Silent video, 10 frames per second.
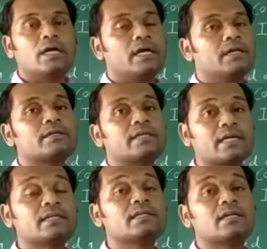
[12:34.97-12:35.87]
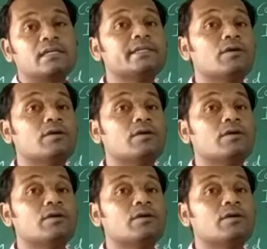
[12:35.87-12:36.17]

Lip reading: and technically